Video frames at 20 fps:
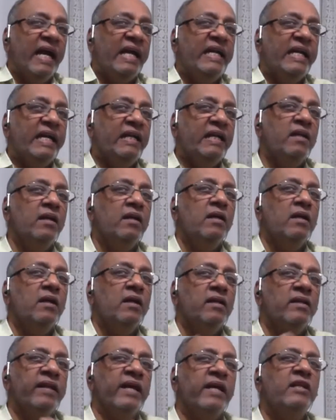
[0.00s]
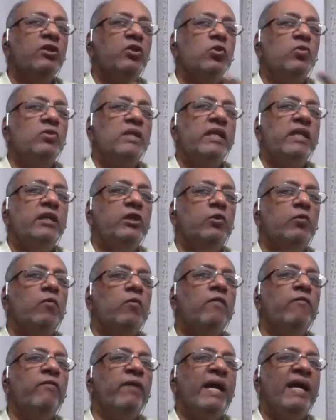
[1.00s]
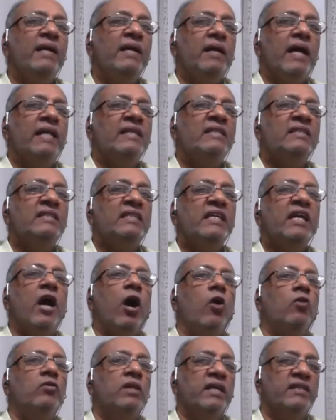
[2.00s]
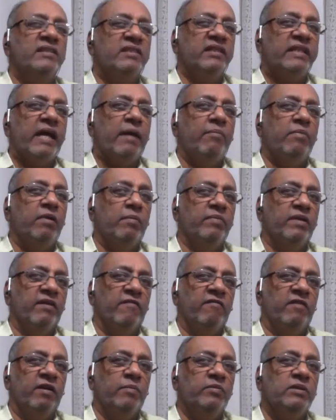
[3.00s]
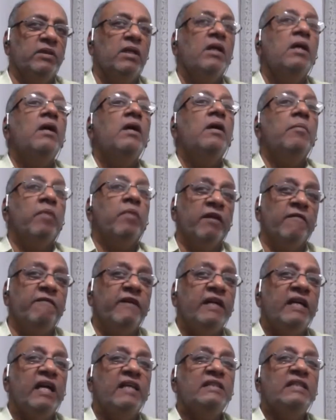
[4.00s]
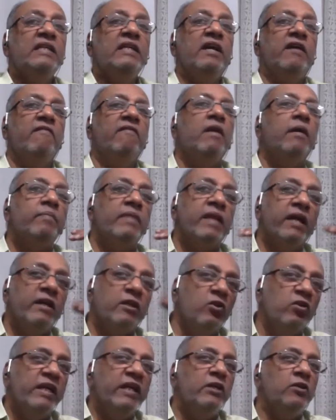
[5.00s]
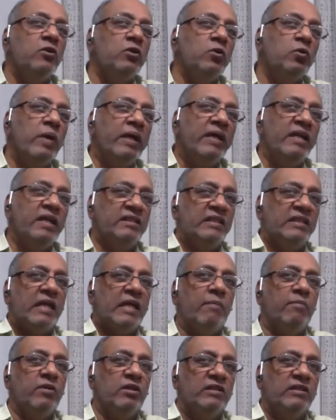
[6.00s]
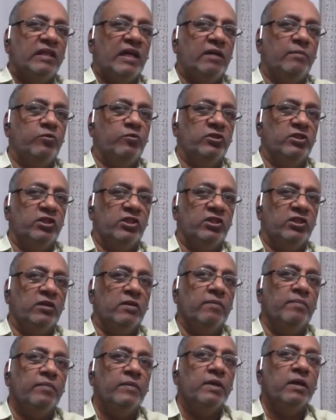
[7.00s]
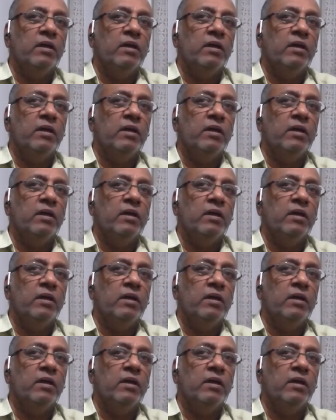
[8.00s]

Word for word: head in, then usually you would wait and see how the establishment develops. But if it doesn't develop, then you need to do an acetabulocyte procedure.